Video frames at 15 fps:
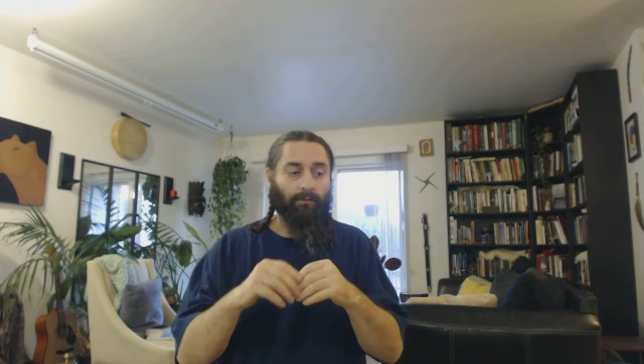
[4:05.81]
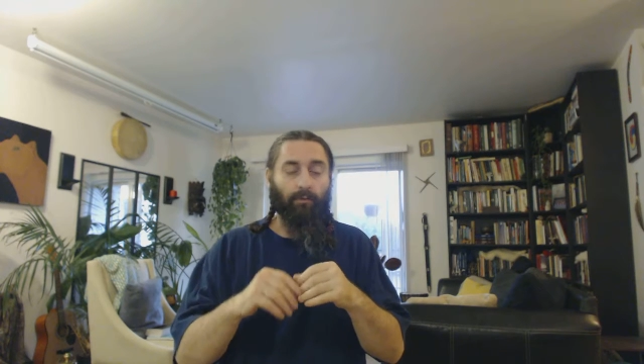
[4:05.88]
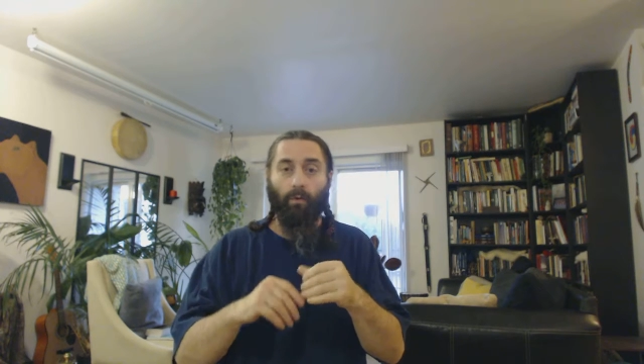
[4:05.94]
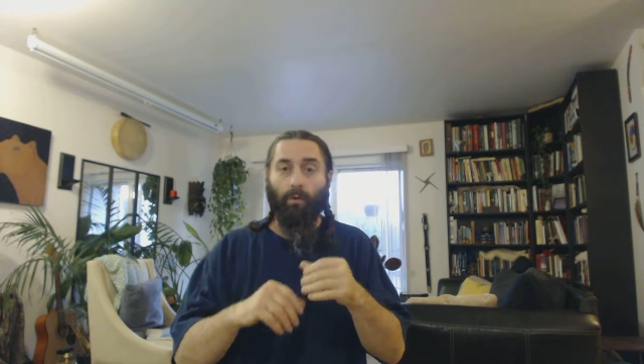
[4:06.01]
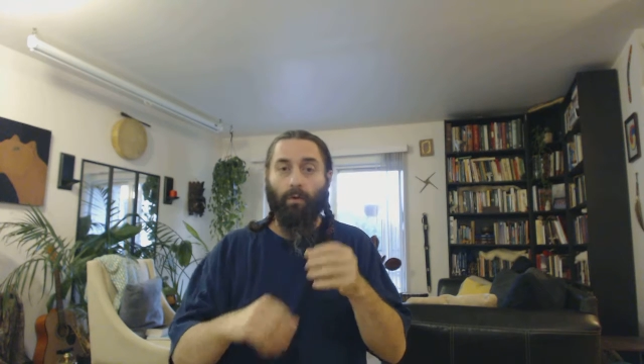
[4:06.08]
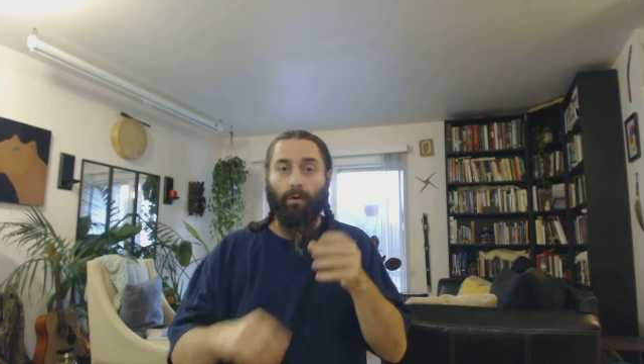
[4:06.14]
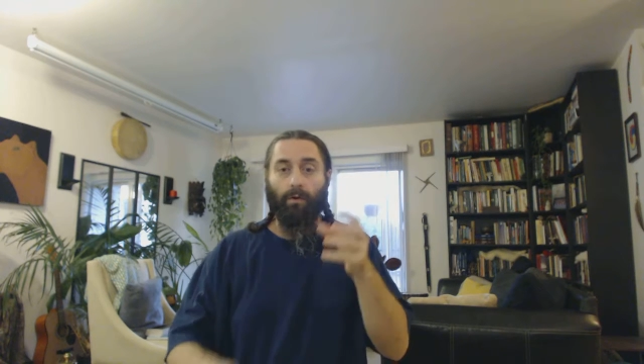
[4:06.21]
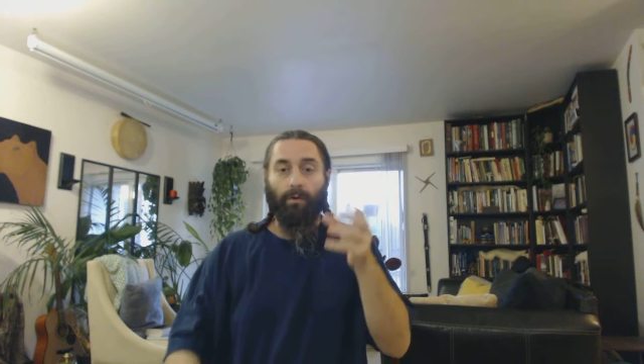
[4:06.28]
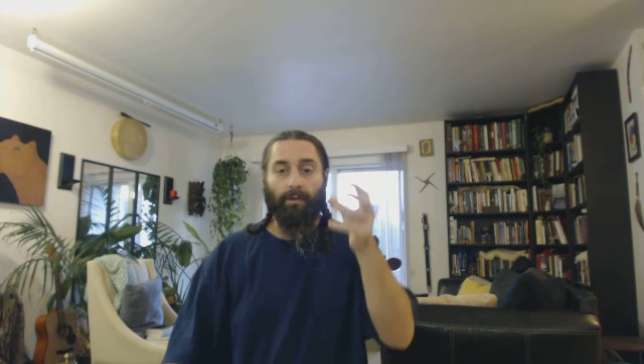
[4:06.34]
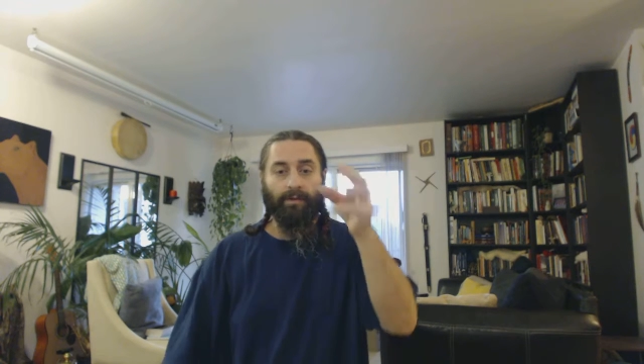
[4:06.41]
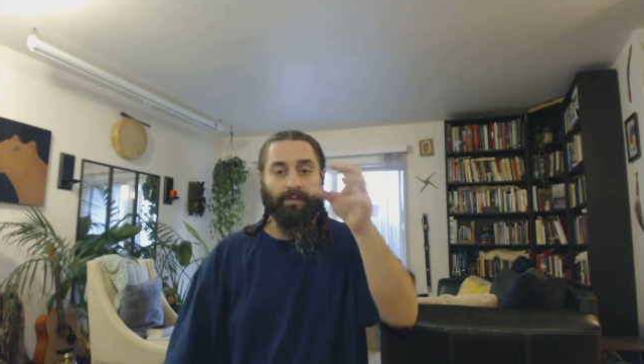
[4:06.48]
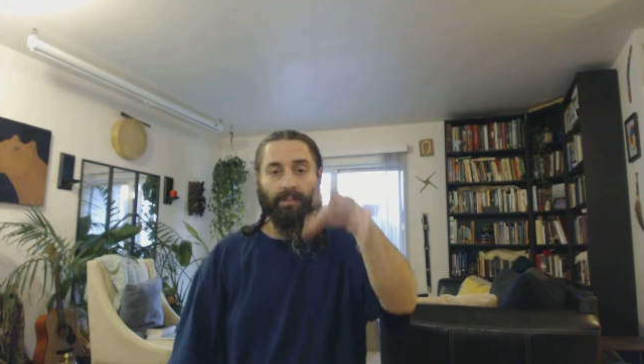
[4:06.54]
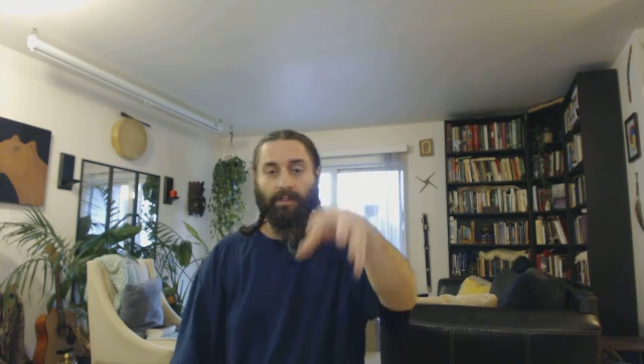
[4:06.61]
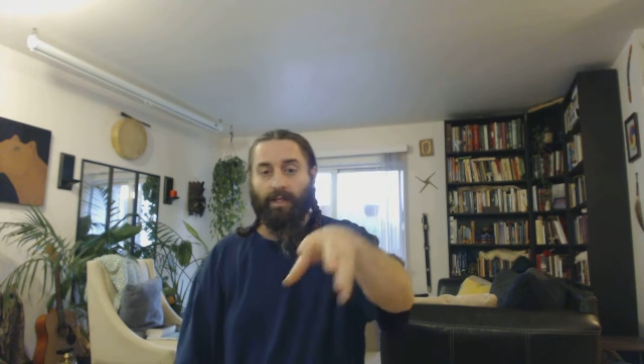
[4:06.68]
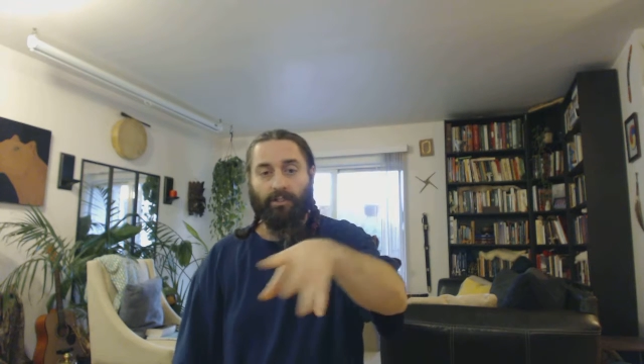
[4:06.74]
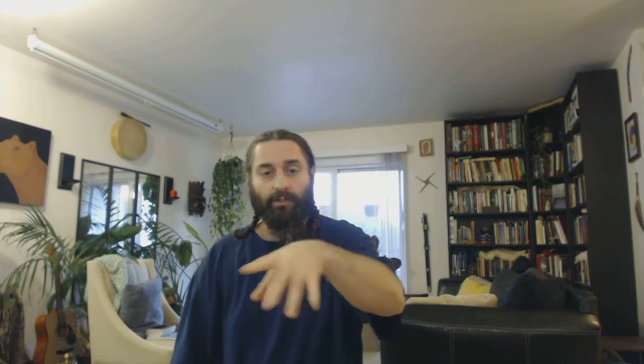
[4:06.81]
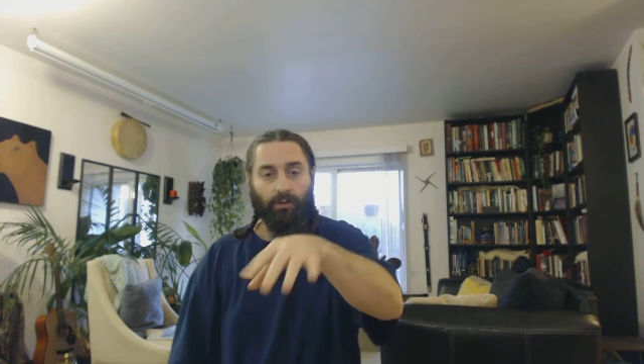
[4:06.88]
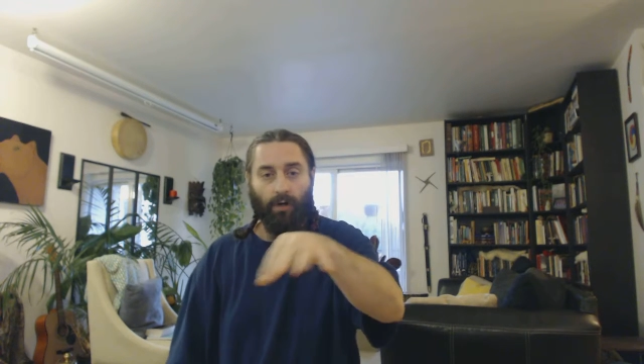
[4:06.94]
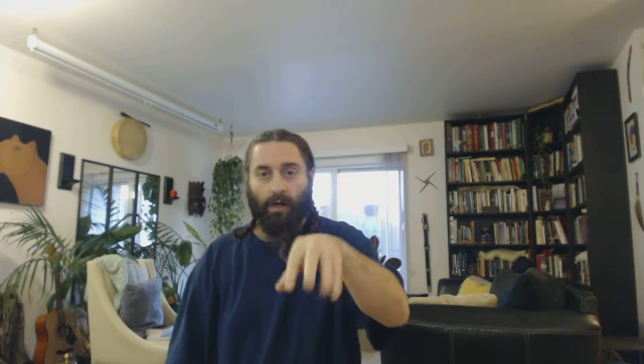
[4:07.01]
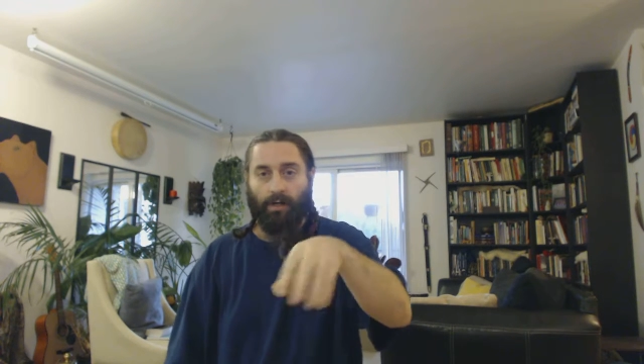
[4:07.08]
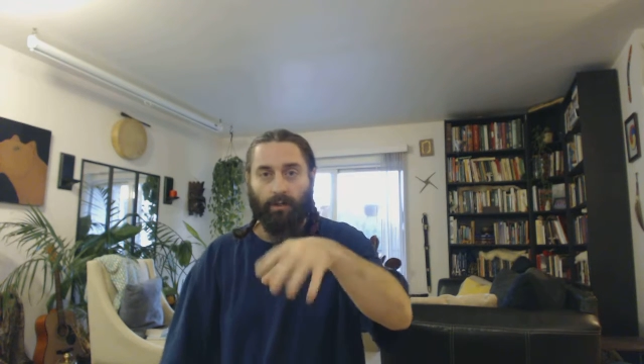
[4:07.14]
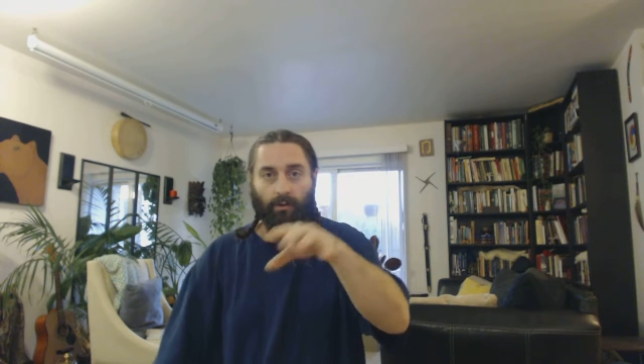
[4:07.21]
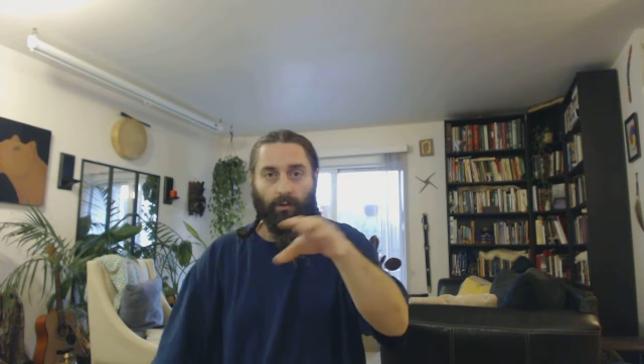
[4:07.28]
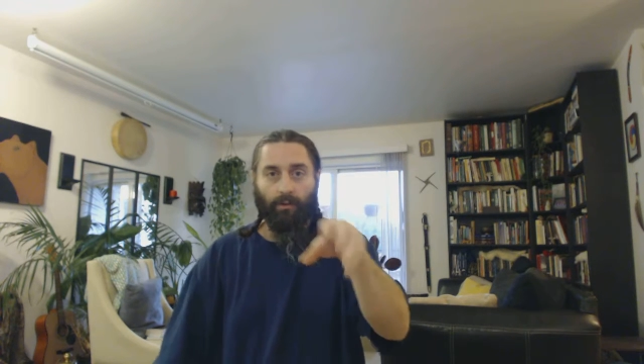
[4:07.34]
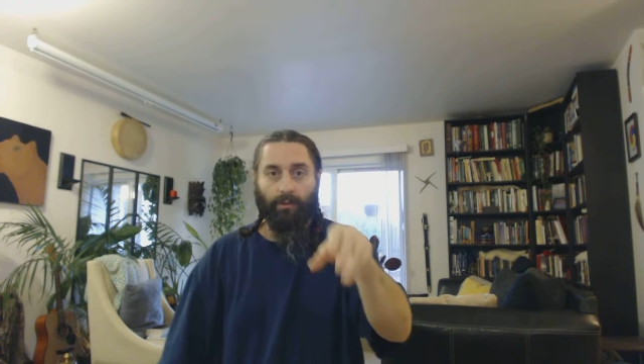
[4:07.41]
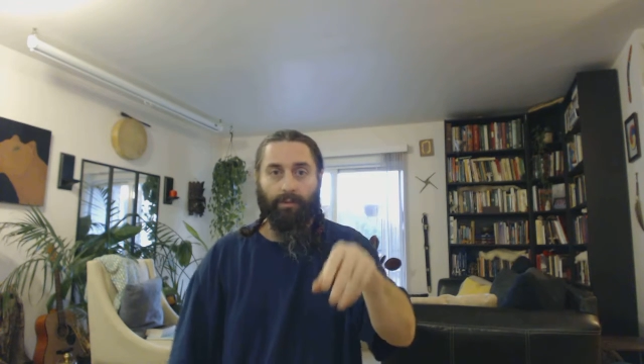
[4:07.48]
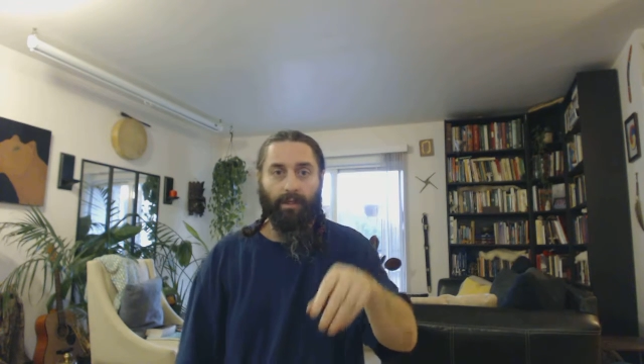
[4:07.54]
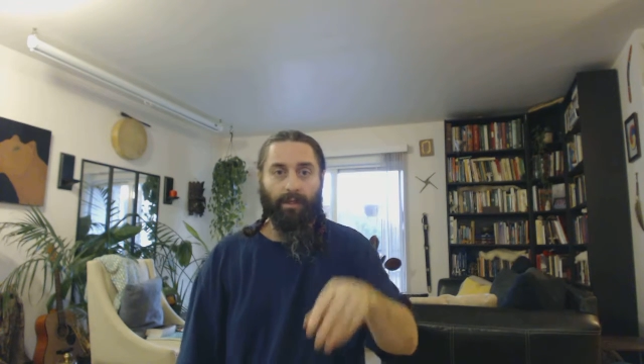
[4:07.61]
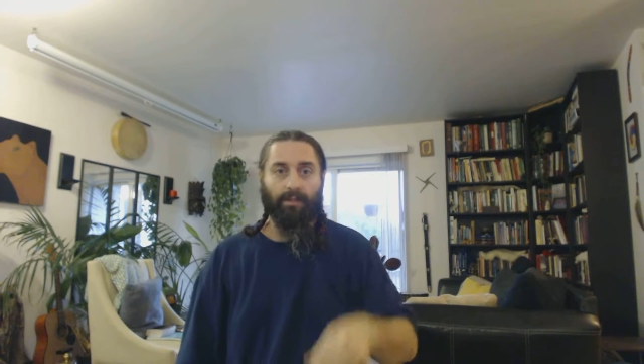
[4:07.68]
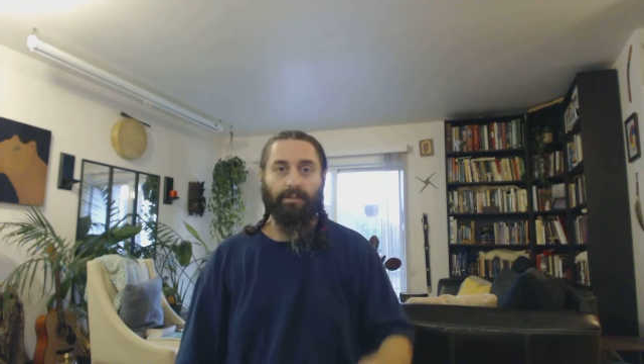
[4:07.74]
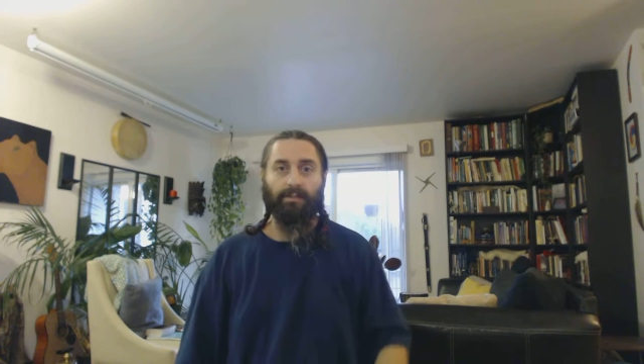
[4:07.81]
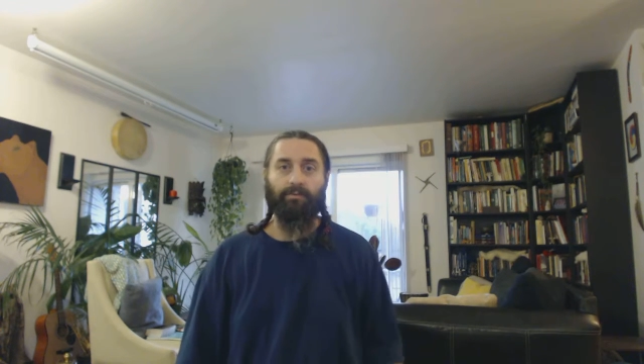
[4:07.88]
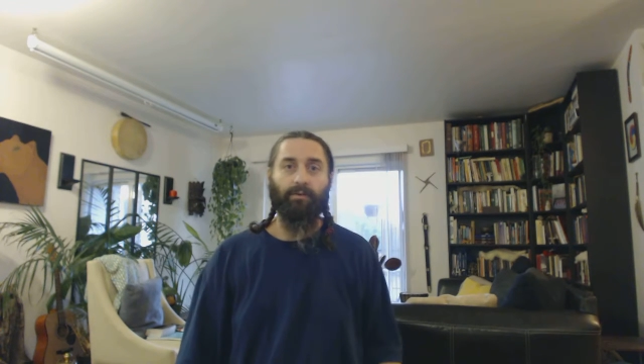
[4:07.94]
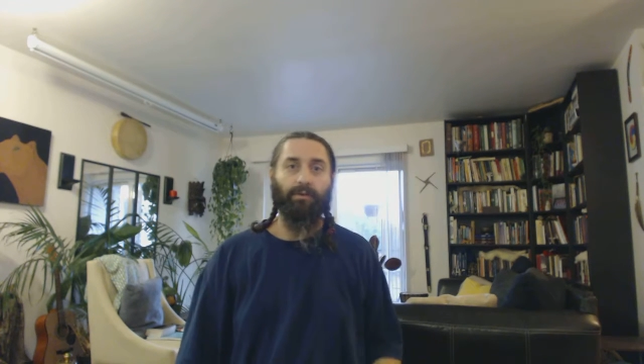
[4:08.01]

For these electronical things,